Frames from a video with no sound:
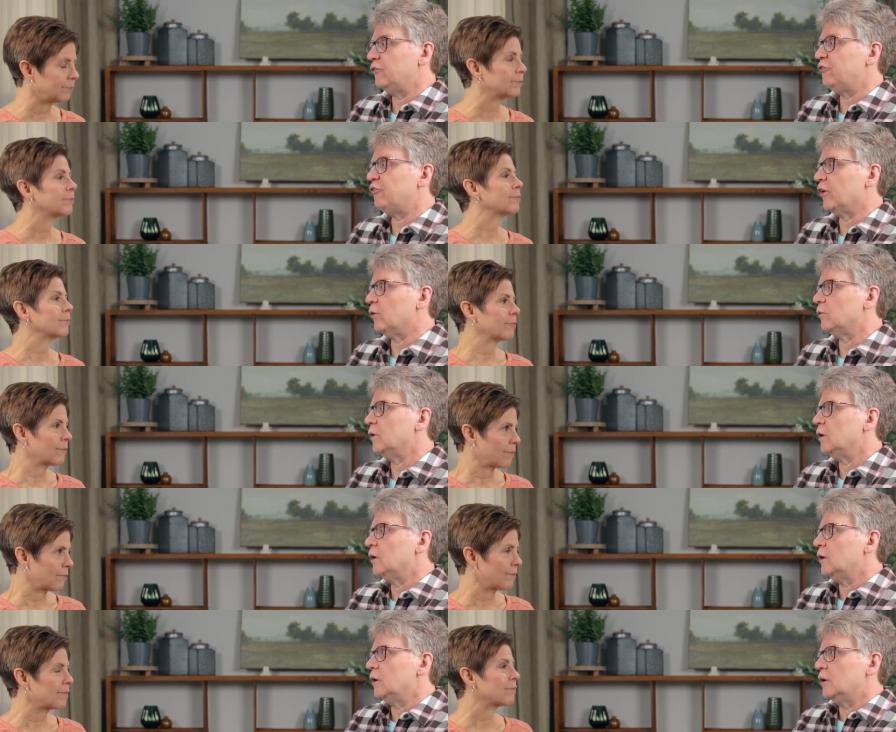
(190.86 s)
Speaker 1: So
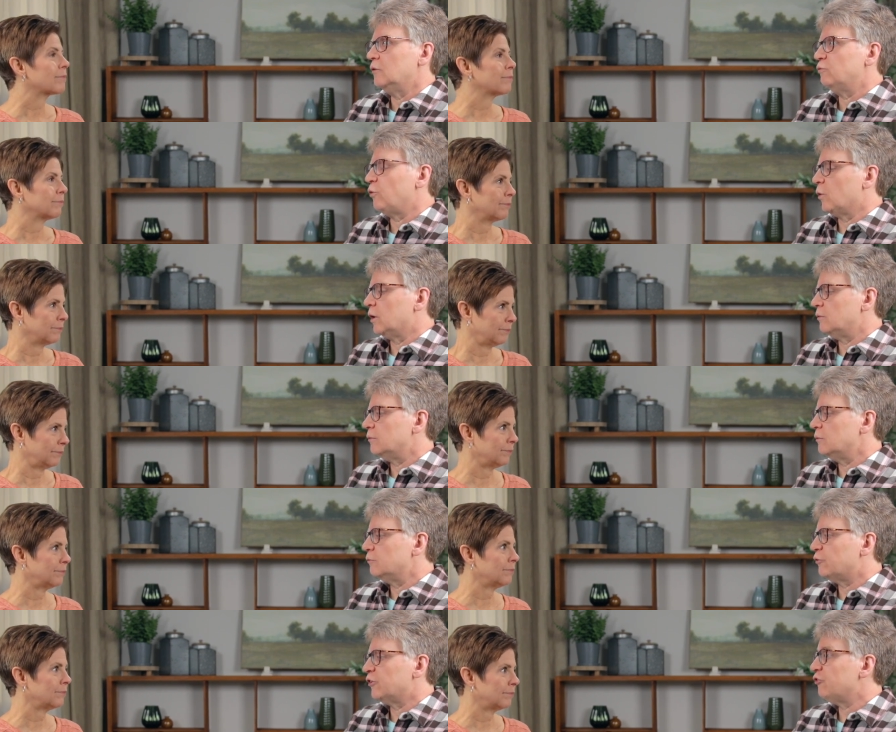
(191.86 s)
for
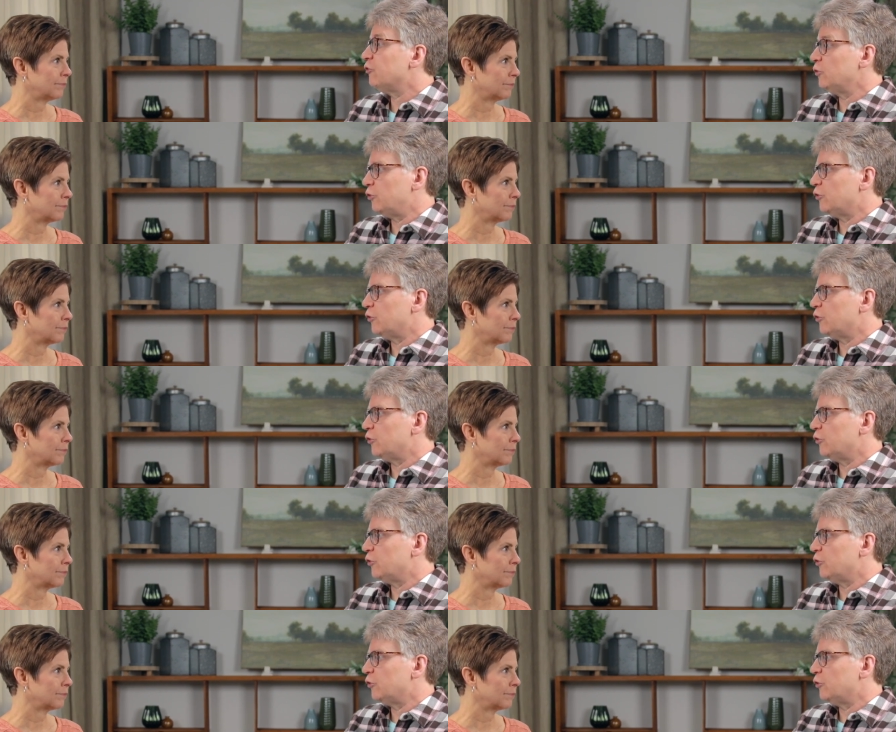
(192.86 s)
1st through